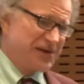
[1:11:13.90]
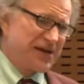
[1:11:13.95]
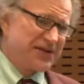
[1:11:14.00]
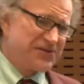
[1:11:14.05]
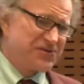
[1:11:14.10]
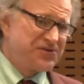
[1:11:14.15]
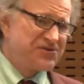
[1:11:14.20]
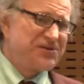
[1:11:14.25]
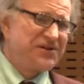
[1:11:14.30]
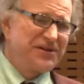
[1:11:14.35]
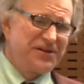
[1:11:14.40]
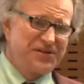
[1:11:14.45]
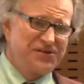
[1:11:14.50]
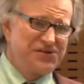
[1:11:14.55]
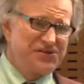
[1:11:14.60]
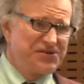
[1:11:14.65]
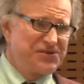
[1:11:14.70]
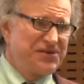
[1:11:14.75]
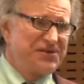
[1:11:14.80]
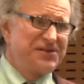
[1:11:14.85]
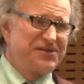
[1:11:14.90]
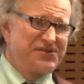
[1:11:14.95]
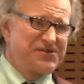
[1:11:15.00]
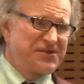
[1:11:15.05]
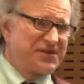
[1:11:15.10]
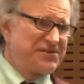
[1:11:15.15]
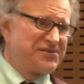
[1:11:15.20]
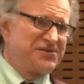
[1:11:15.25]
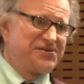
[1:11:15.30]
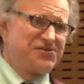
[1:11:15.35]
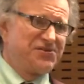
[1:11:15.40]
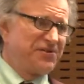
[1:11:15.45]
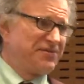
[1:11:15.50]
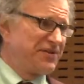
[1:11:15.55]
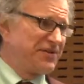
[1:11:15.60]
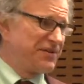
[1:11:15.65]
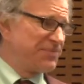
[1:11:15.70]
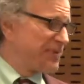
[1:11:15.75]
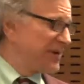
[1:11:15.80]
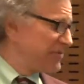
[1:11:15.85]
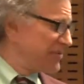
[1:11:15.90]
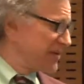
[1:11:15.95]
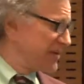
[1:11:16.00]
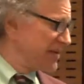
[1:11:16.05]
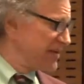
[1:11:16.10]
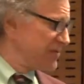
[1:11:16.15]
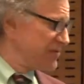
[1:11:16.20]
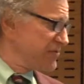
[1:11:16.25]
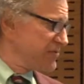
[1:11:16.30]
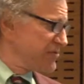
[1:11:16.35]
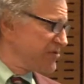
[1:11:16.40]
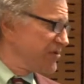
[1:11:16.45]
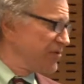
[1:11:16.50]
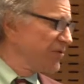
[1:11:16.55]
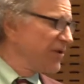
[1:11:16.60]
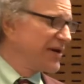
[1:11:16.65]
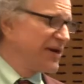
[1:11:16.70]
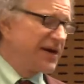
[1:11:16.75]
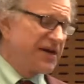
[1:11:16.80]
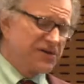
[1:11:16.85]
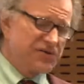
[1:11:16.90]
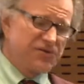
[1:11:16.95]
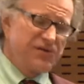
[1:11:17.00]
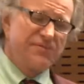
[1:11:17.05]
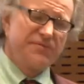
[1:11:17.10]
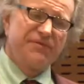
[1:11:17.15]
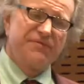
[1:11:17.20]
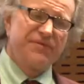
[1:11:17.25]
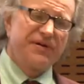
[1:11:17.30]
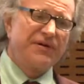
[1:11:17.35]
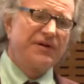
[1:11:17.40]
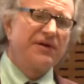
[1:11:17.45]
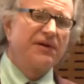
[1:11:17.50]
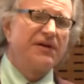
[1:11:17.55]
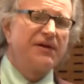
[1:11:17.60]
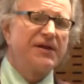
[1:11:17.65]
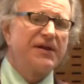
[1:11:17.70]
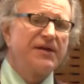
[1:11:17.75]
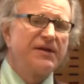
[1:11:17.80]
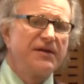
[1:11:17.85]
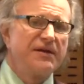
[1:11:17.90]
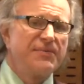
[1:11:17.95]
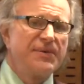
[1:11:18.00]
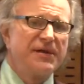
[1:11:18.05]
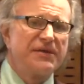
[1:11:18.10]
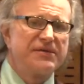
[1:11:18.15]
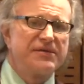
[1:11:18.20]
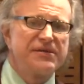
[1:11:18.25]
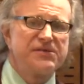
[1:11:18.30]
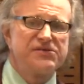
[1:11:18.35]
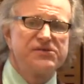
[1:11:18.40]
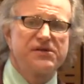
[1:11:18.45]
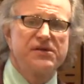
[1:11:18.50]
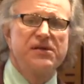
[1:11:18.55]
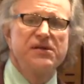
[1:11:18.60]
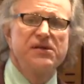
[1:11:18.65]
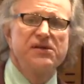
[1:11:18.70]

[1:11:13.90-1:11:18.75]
not just an agency that says it's serving the public interest. You want to actually be very hard-headed about this.